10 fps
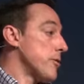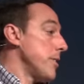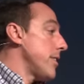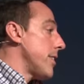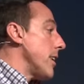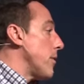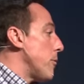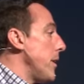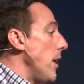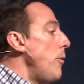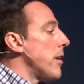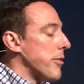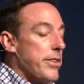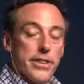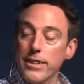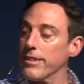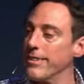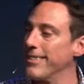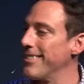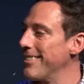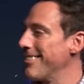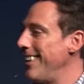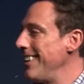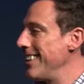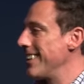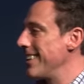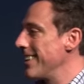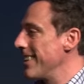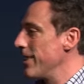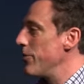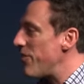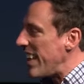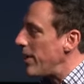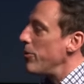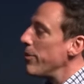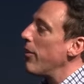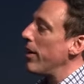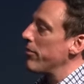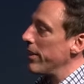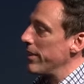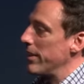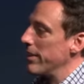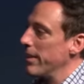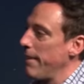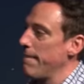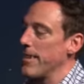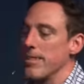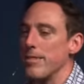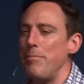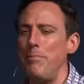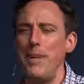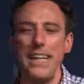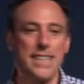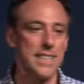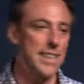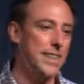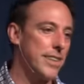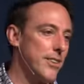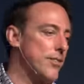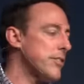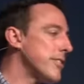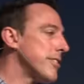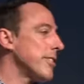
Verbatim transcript: we think we know everything, right? You think you know everything. It's amazing. You know, it's, it doesn't,